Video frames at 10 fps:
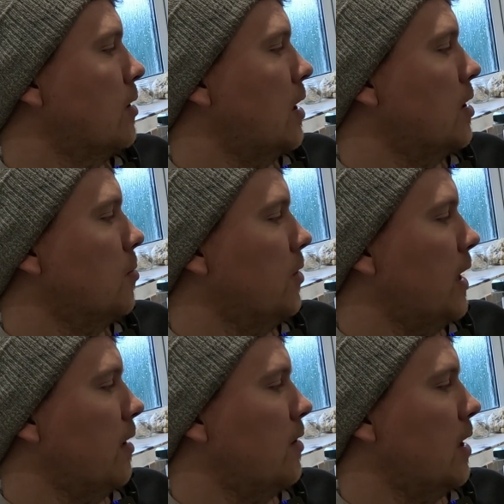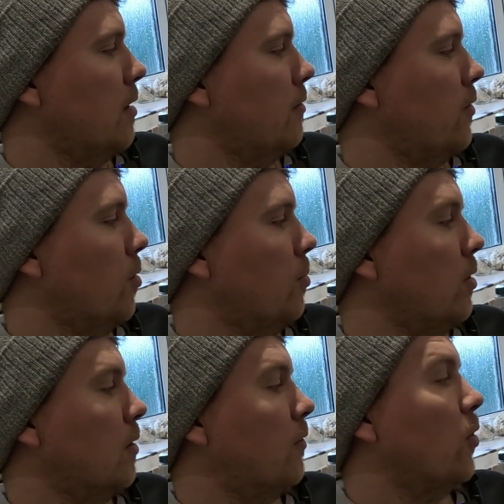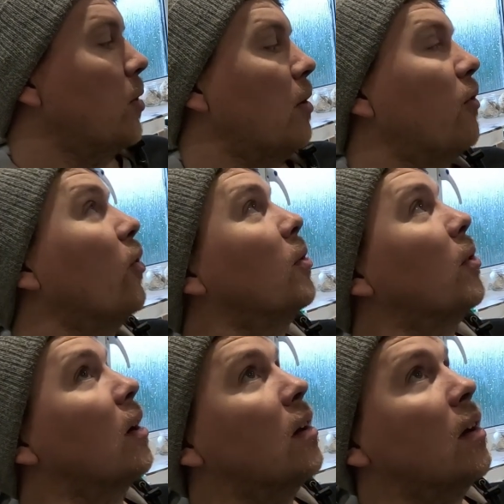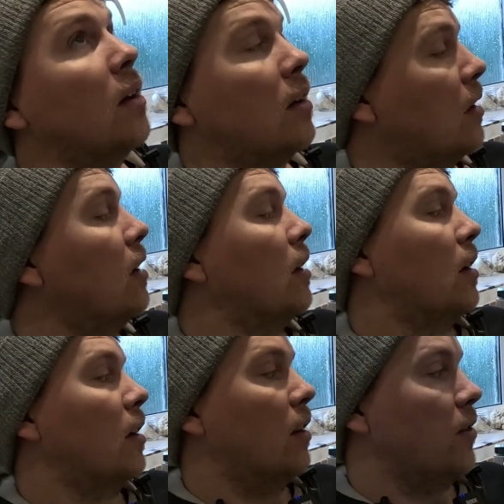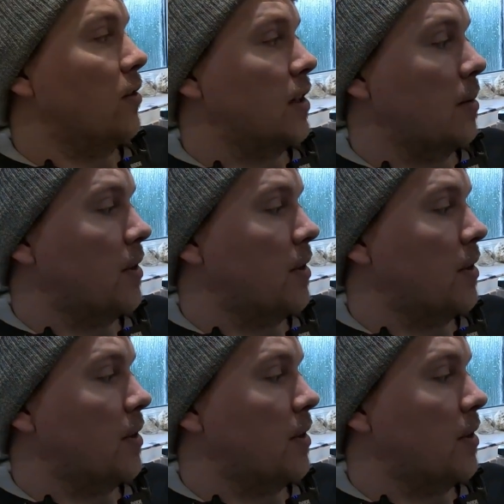change them all down to like 41, 41. I'll do the same